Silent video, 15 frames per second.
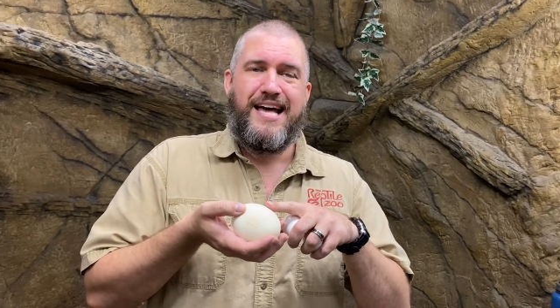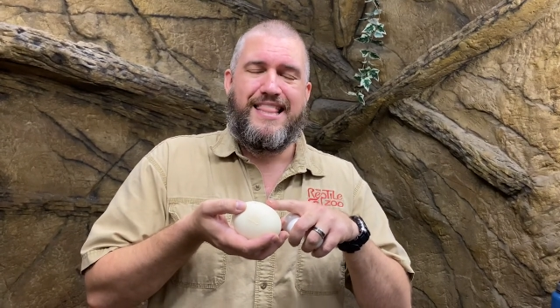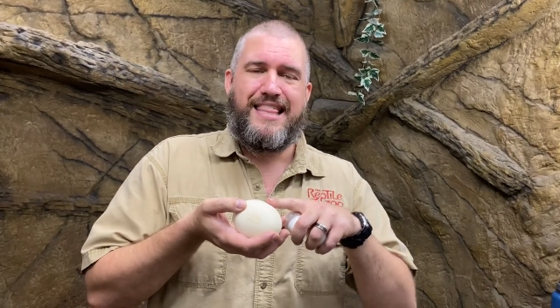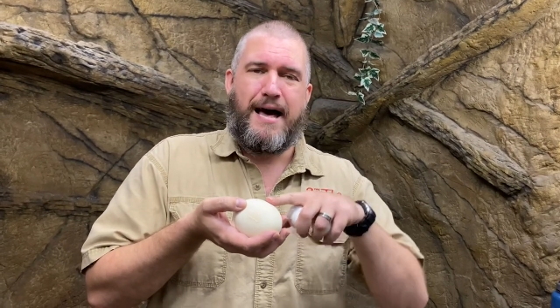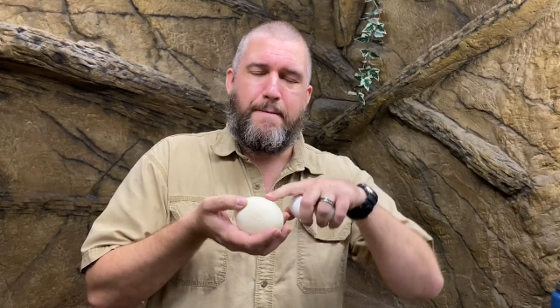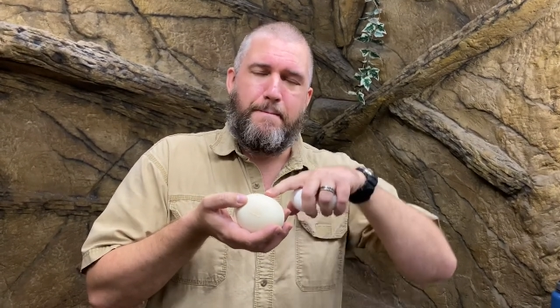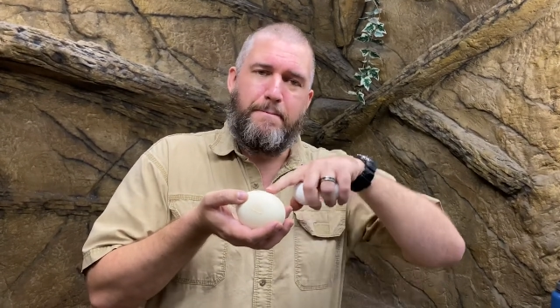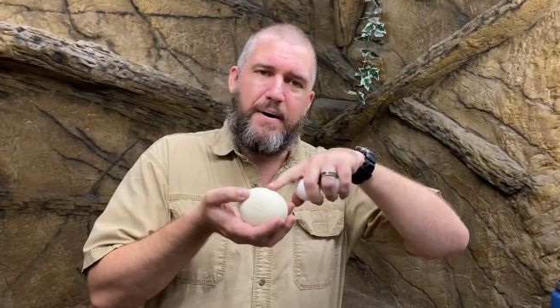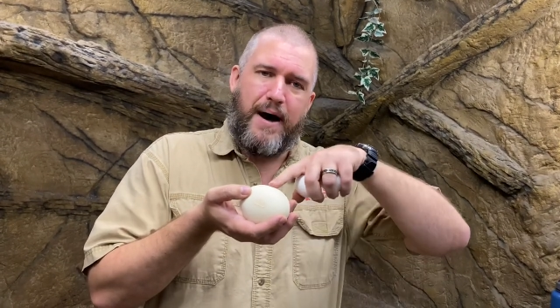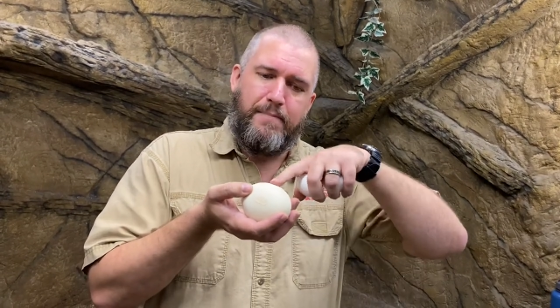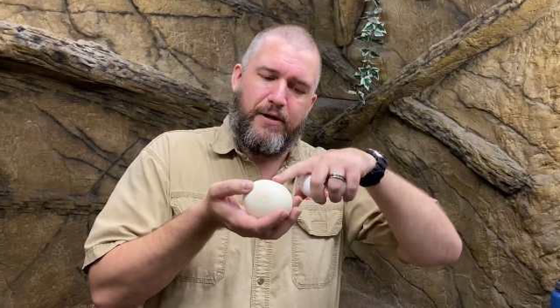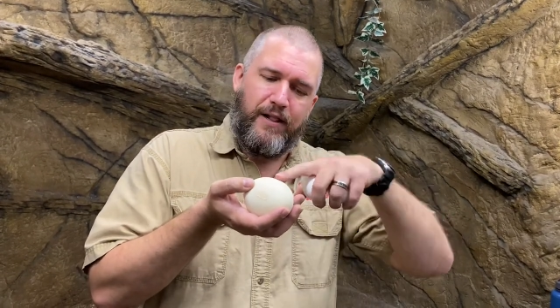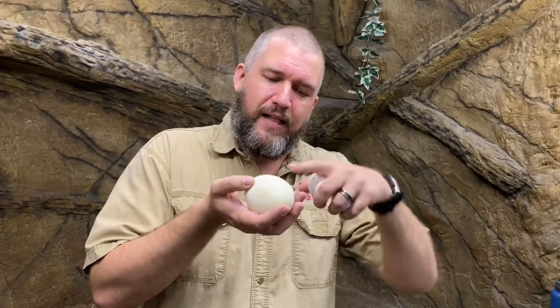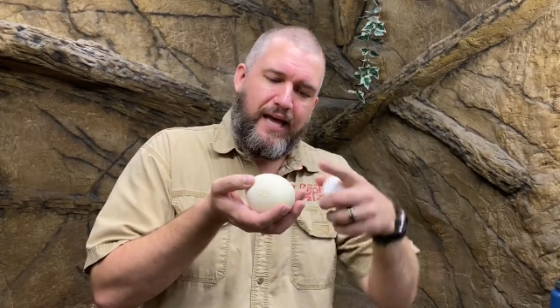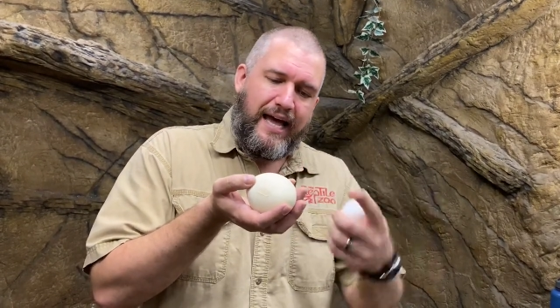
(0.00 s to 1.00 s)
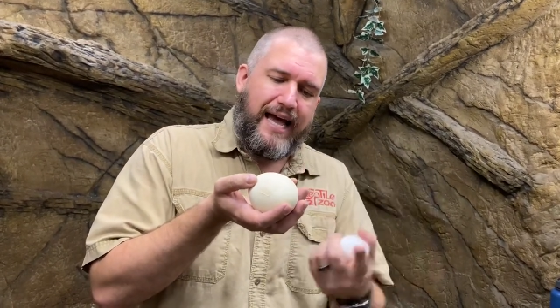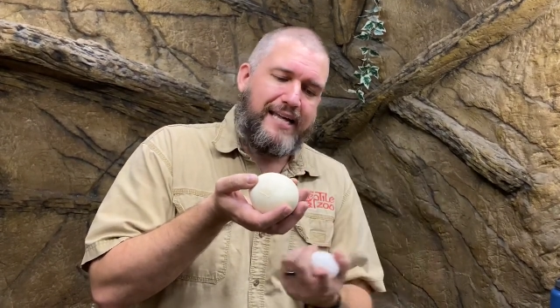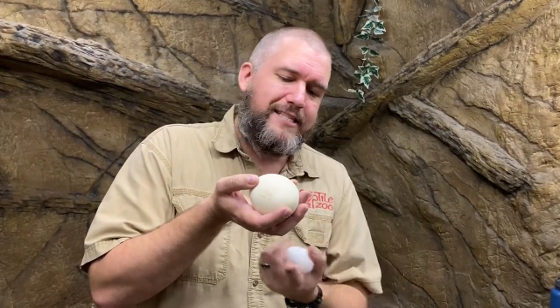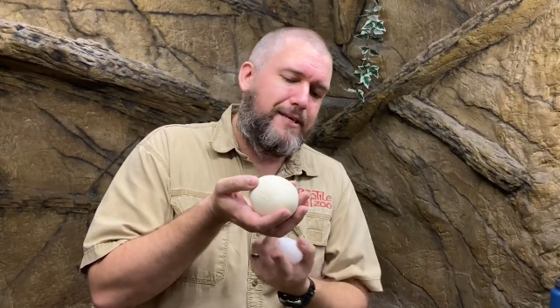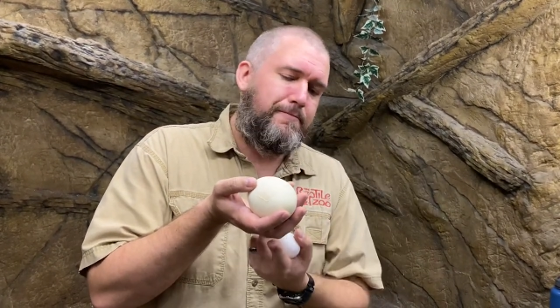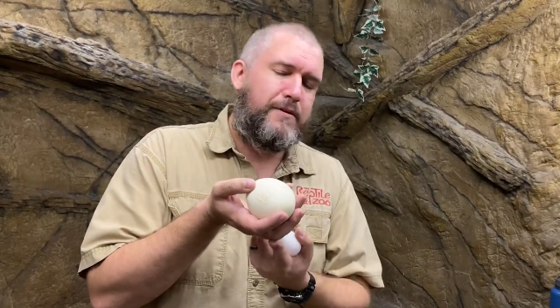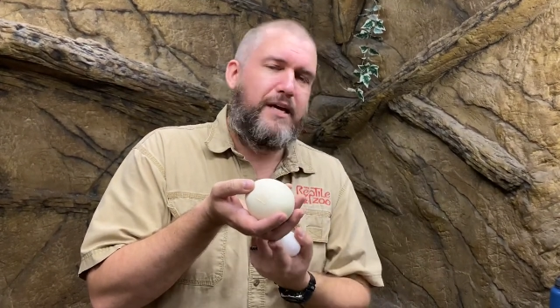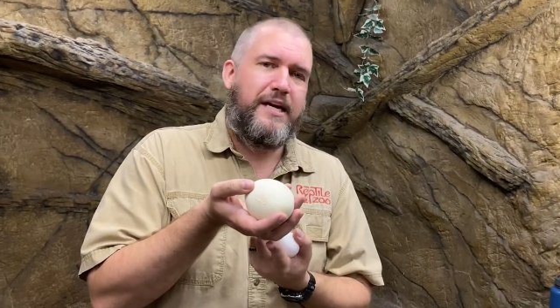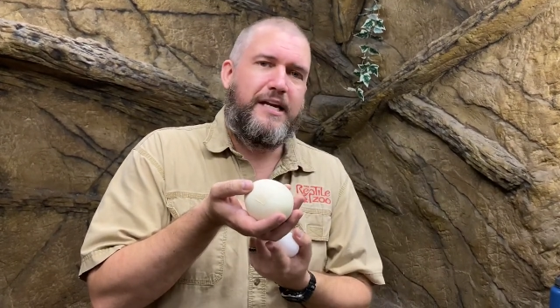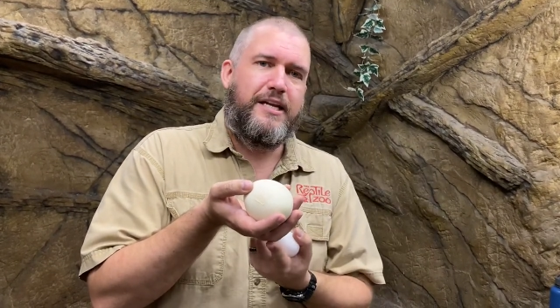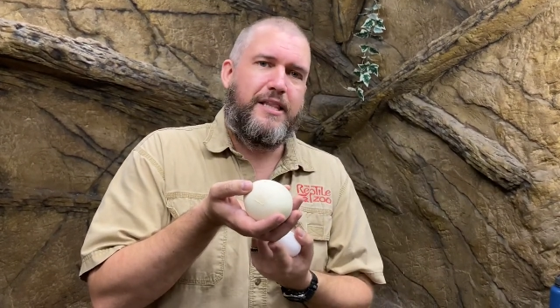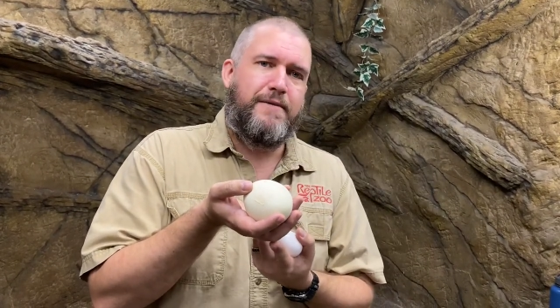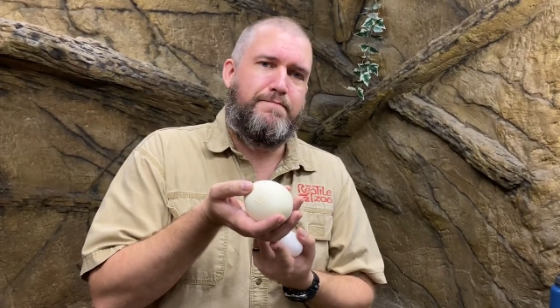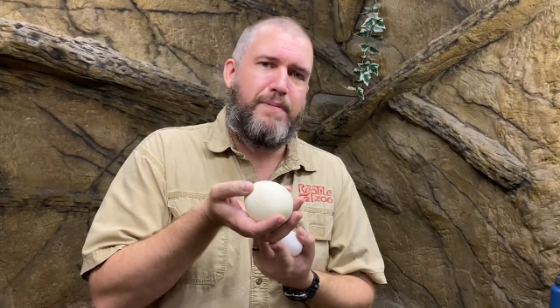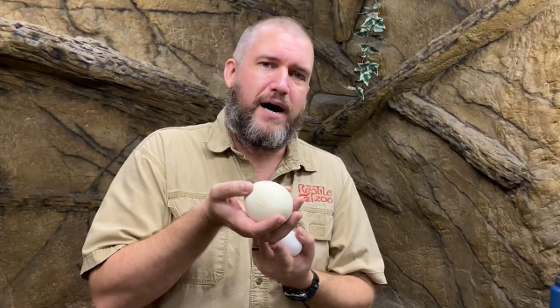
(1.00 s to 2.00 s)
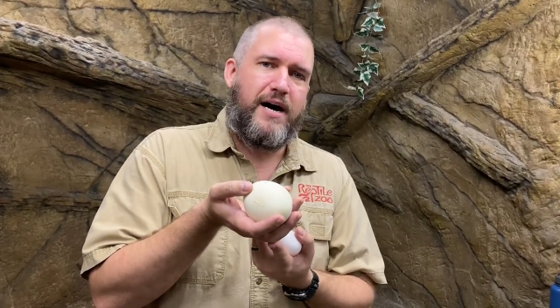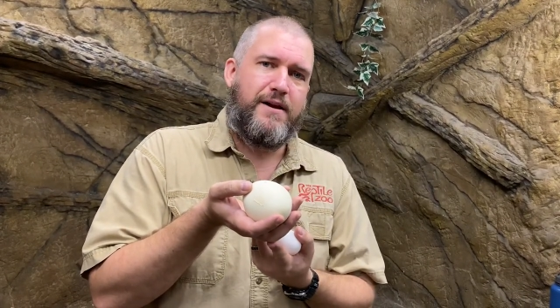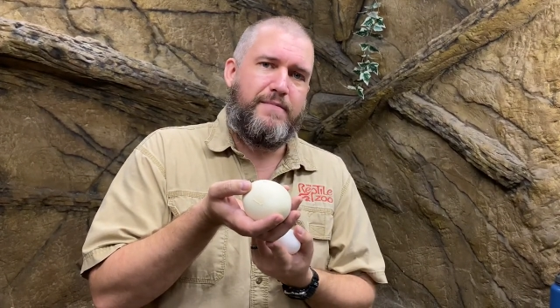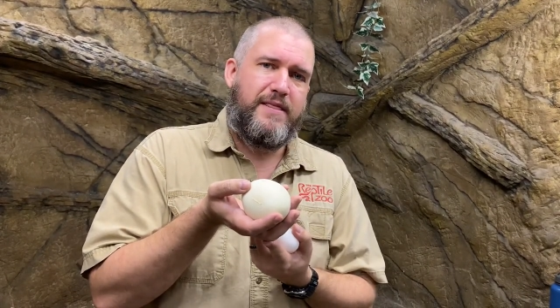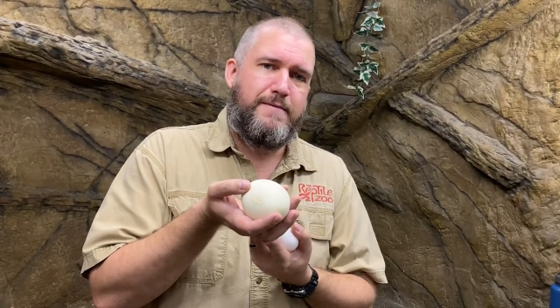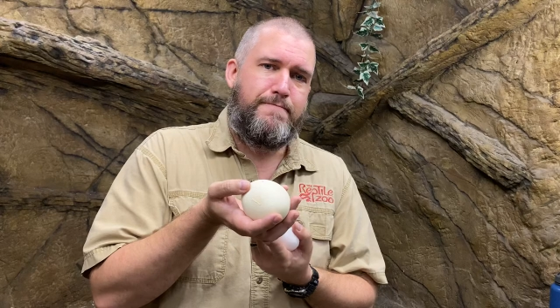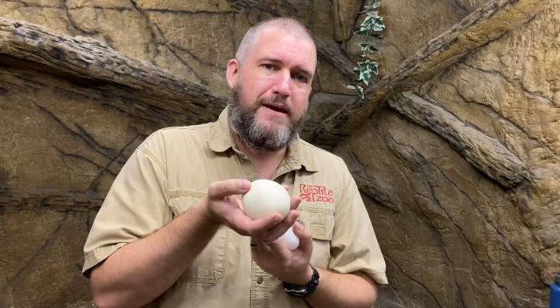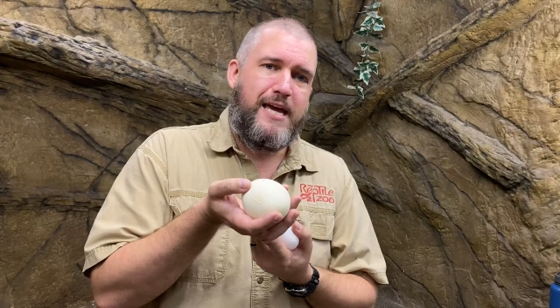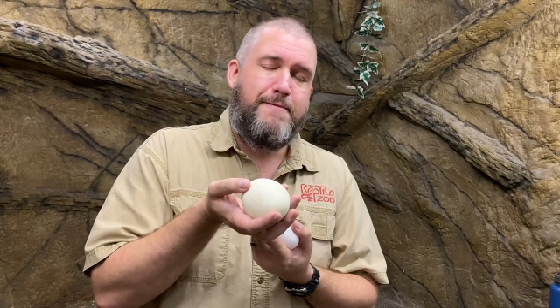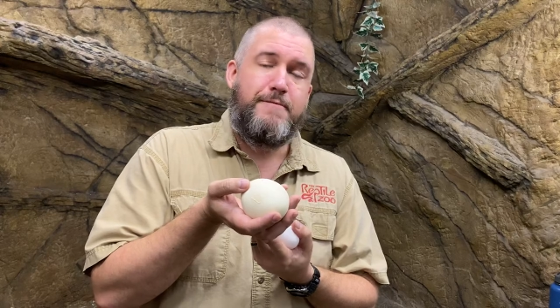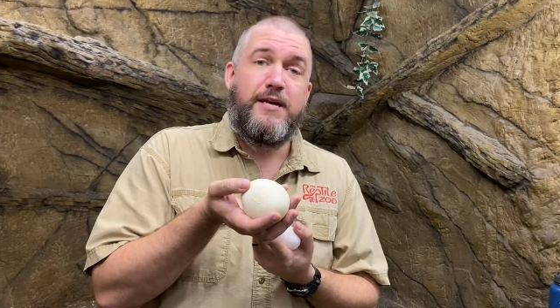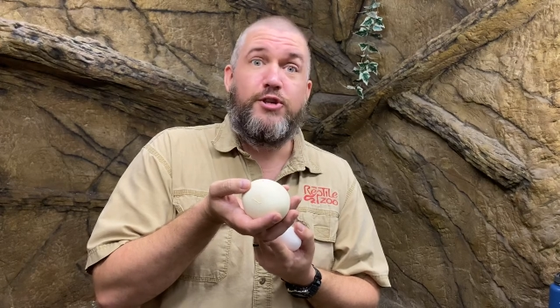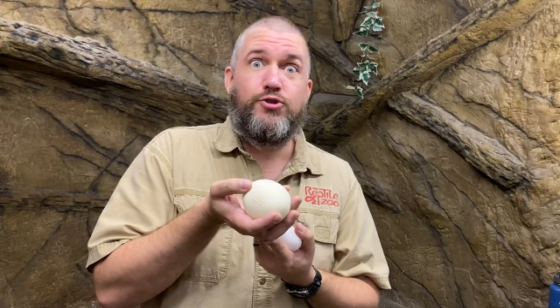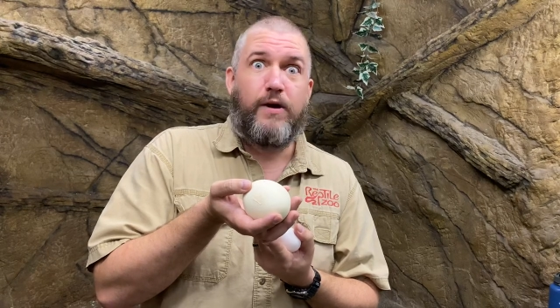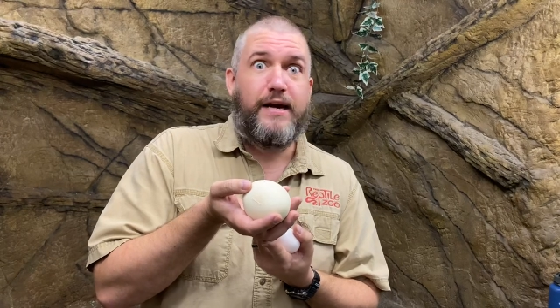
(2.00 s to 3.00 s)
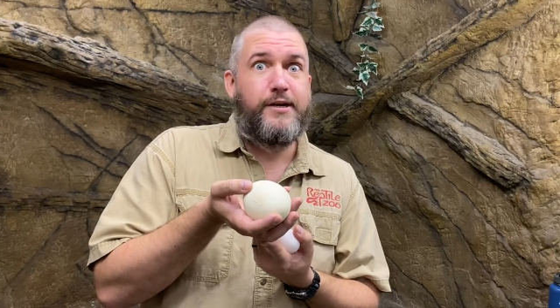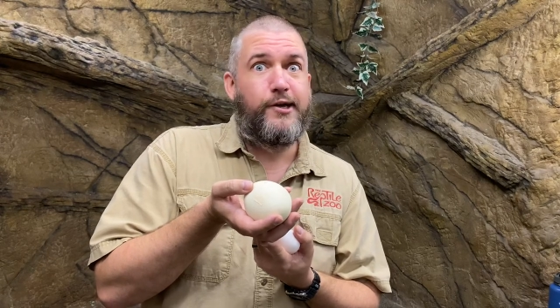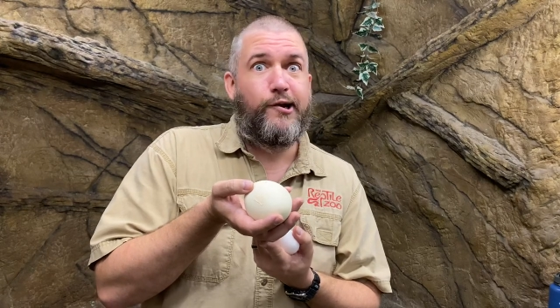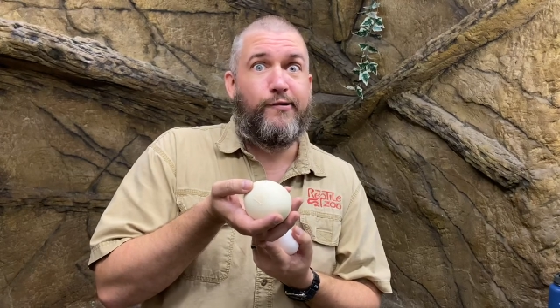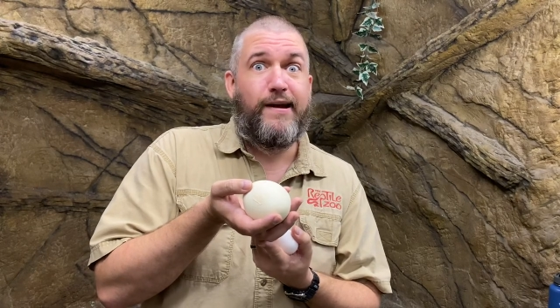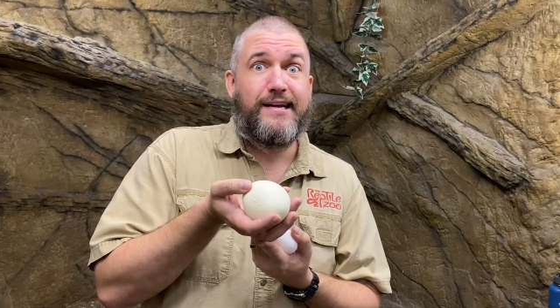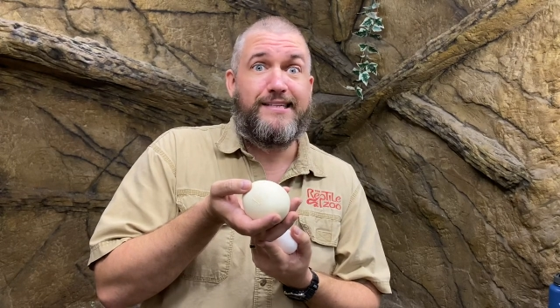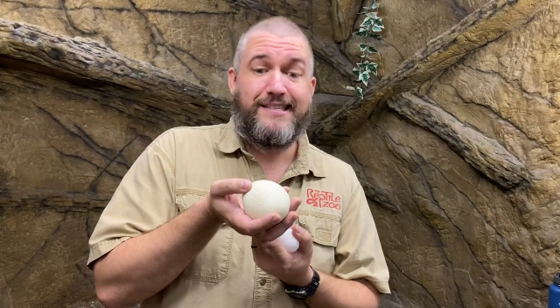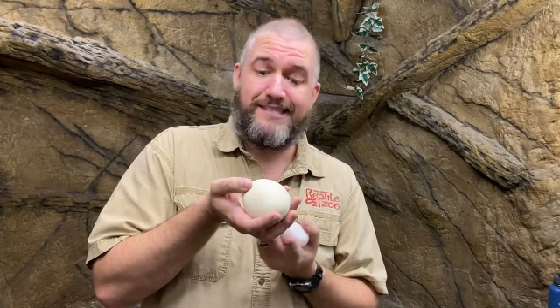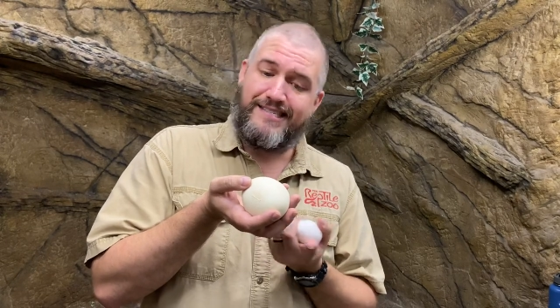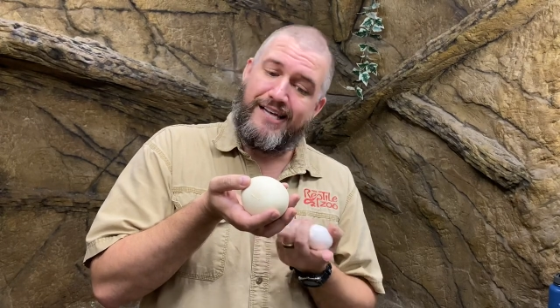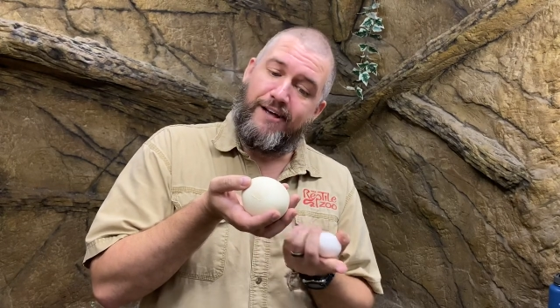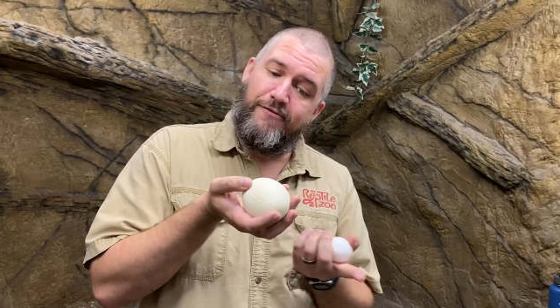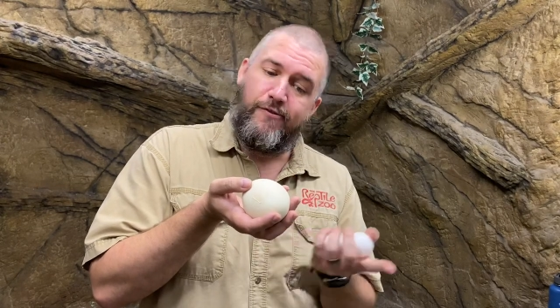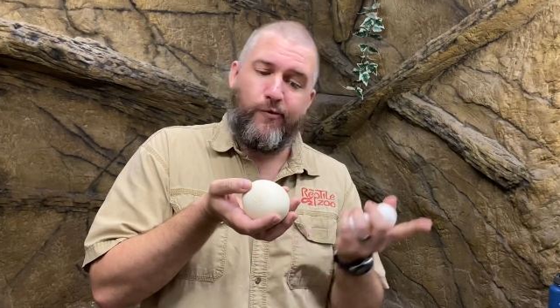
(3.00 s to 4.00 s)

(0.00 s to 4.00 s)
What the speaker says: that bubble ends up getting to the bottom, and the baby, trying to correct itself,